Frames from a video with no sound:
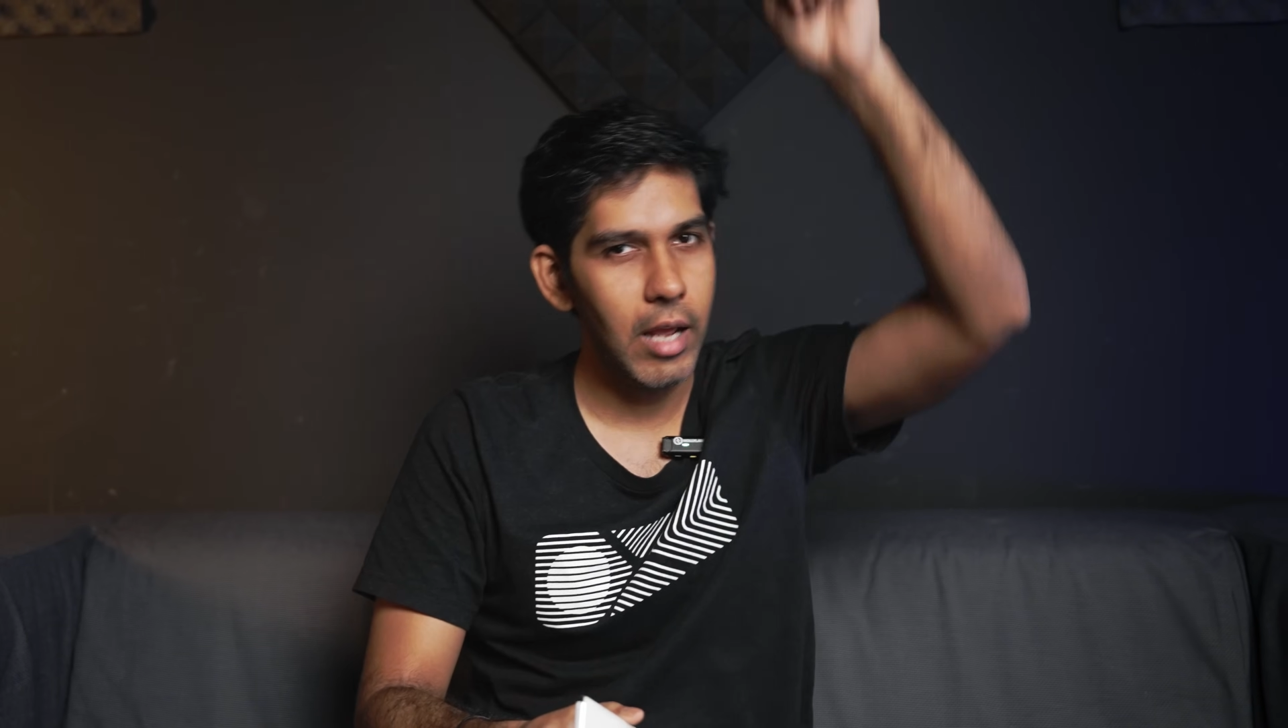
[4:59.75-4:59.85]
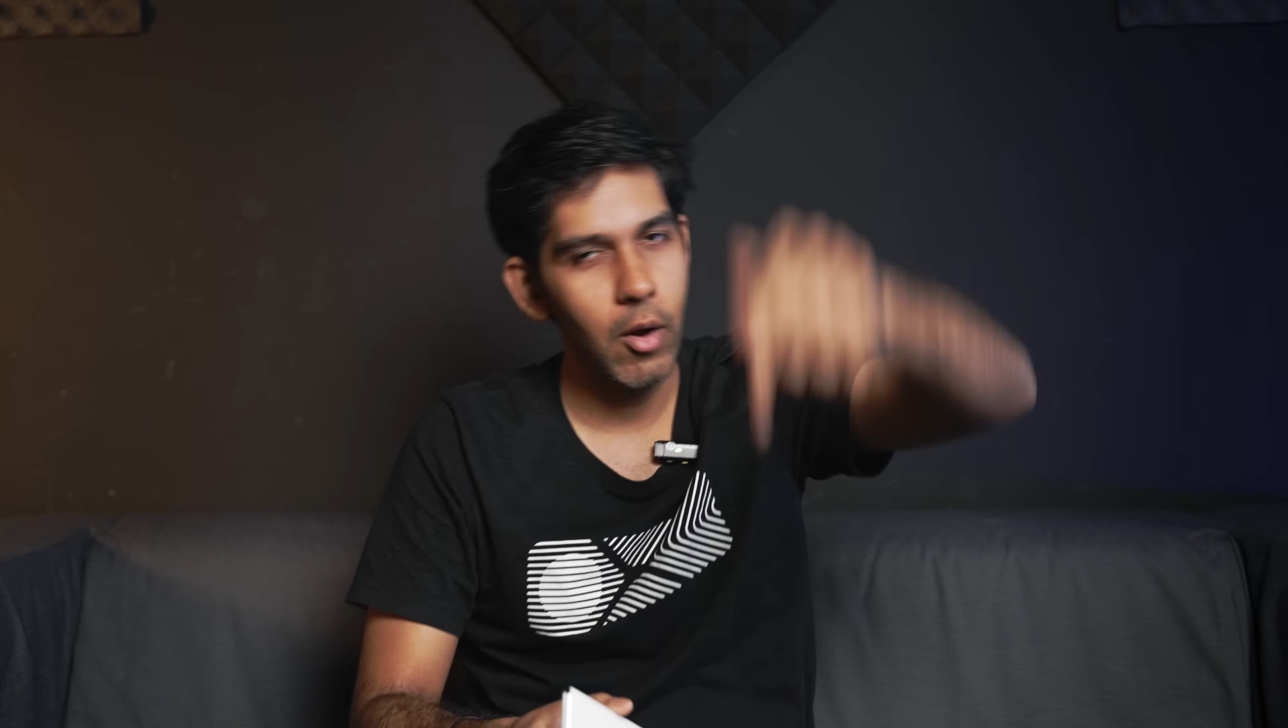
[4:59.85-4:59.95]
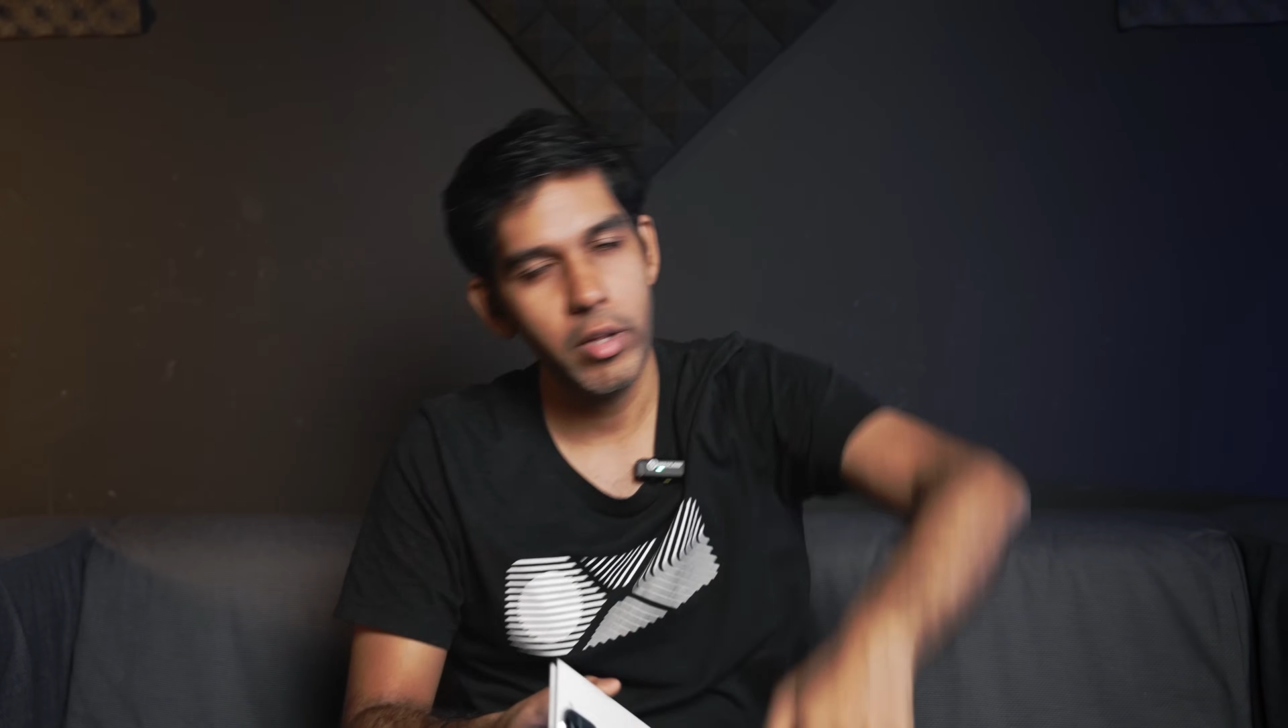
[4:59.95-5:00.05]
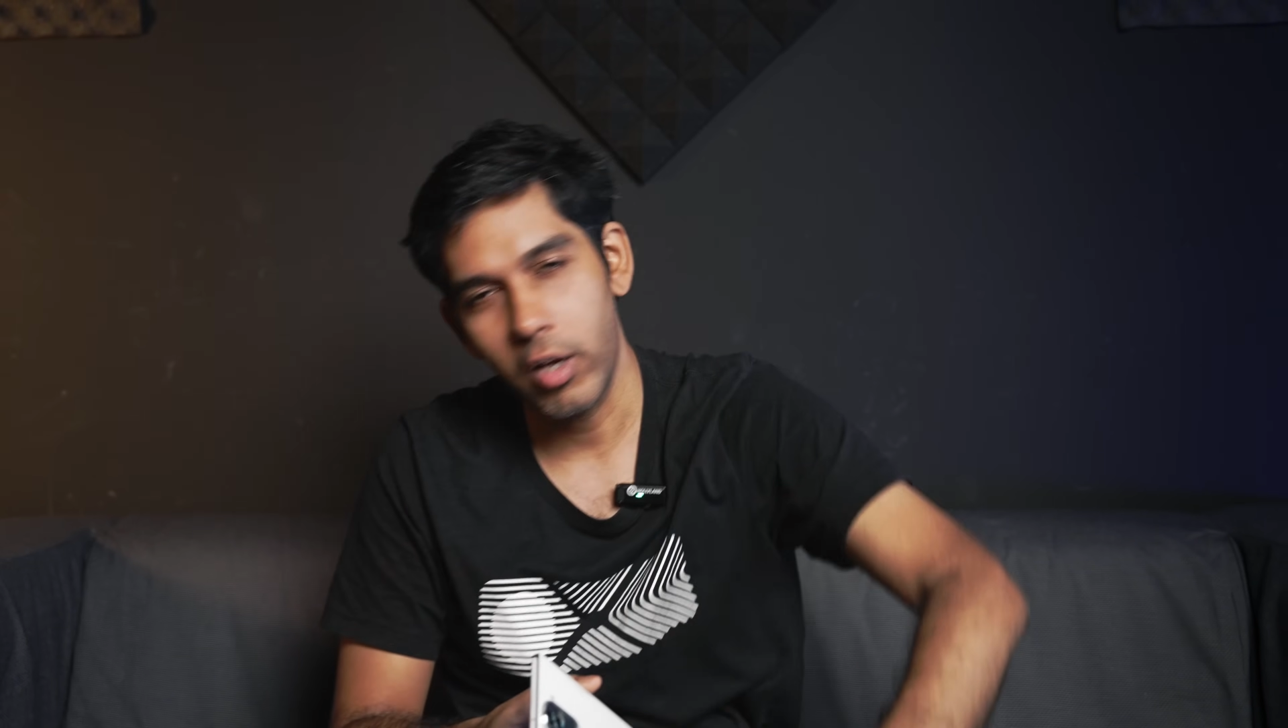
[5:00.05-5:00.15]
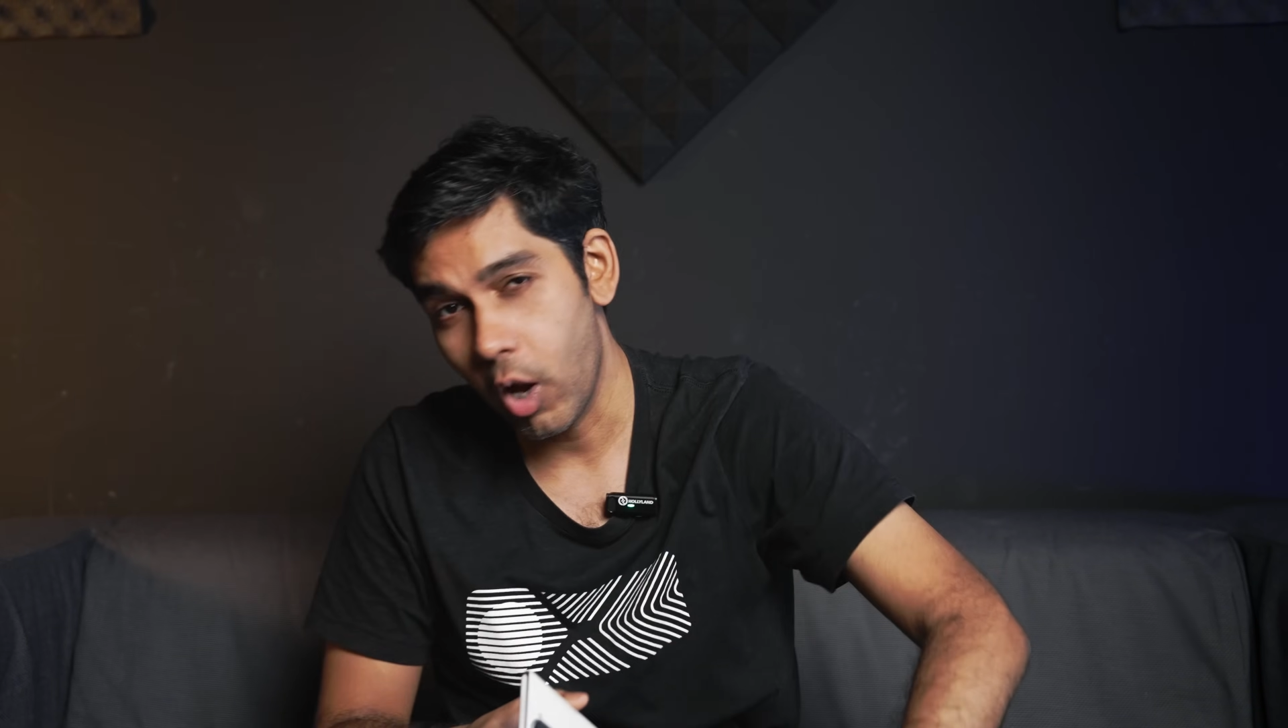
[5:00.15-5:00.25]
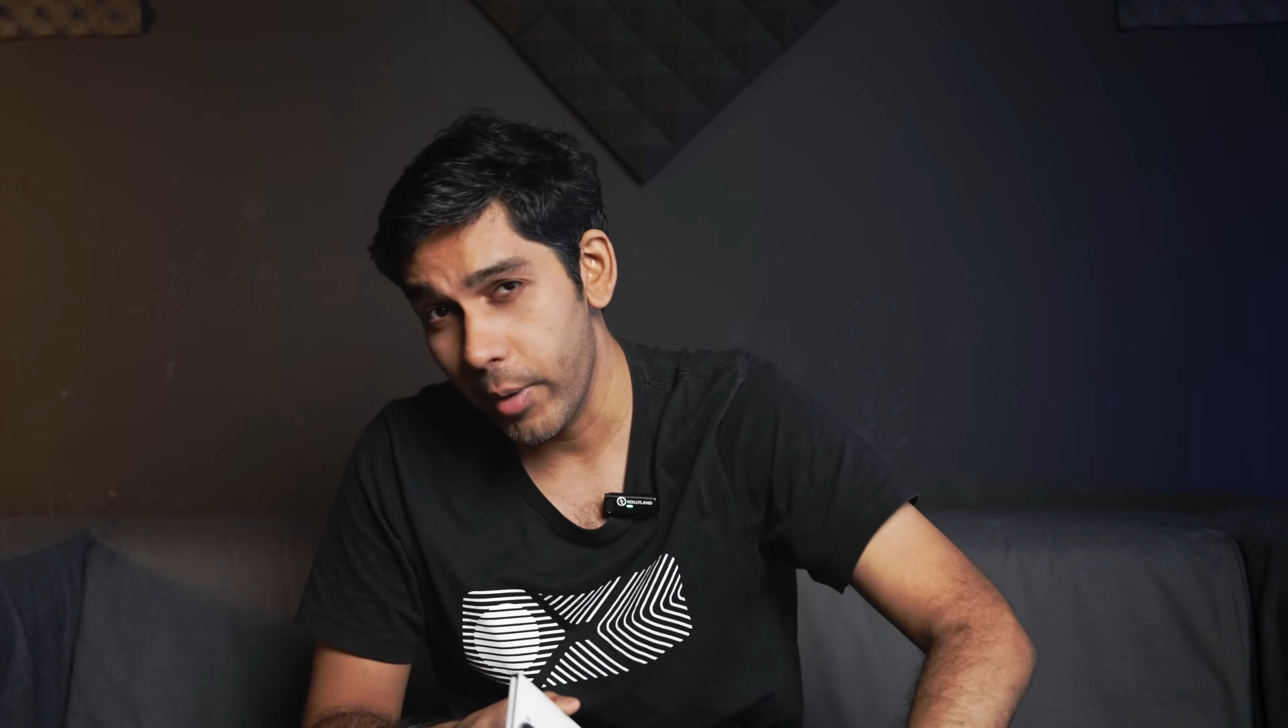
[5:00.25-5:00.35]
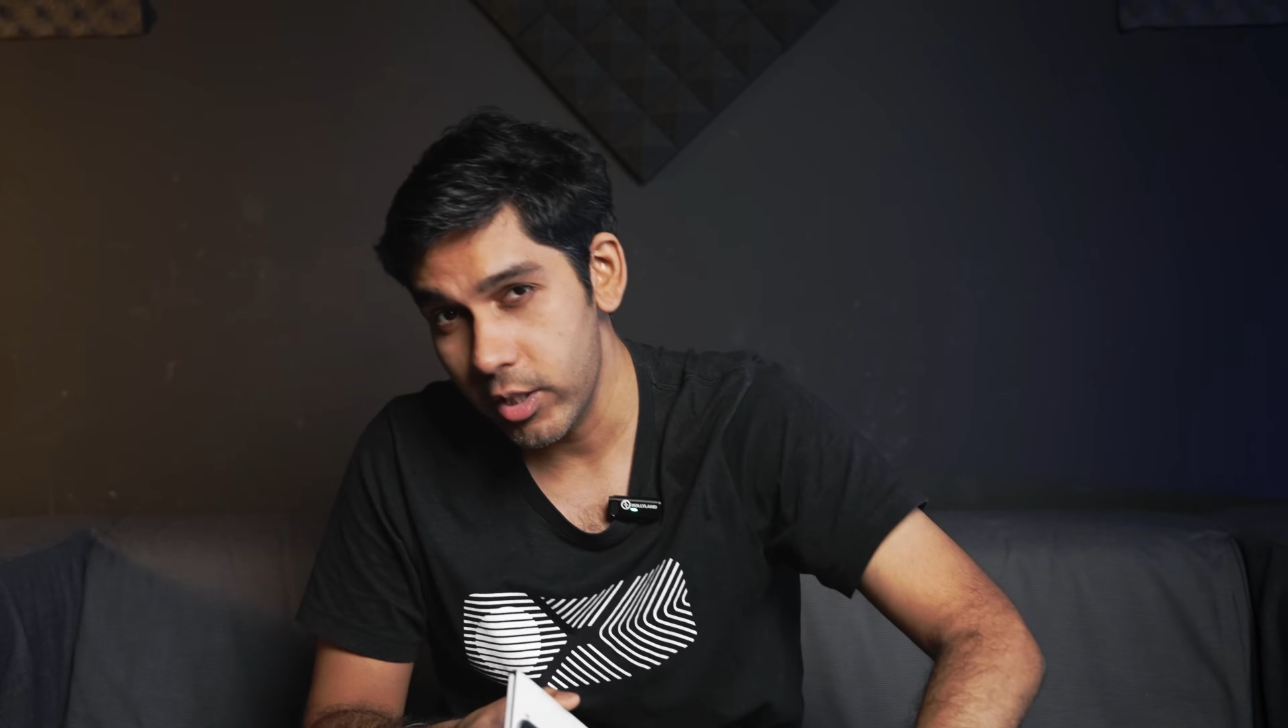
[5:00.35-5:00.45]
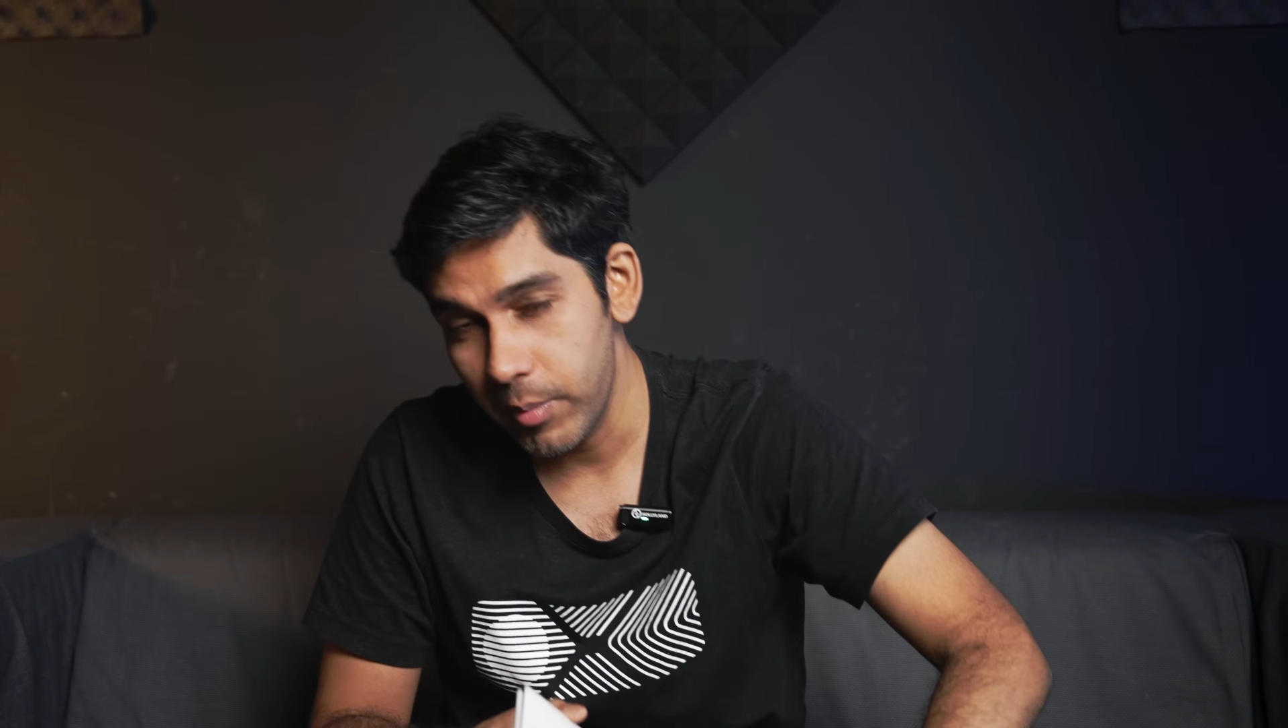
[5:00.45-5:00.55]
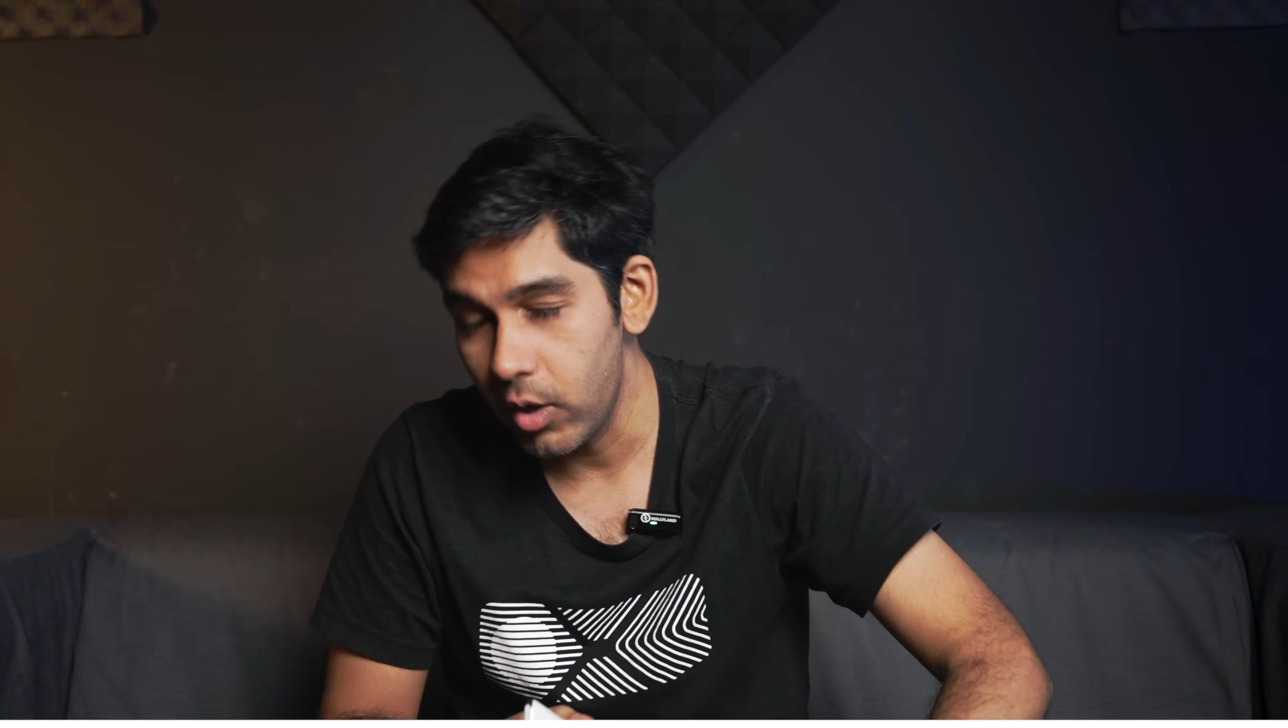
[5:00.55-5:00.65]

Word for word: down in the comments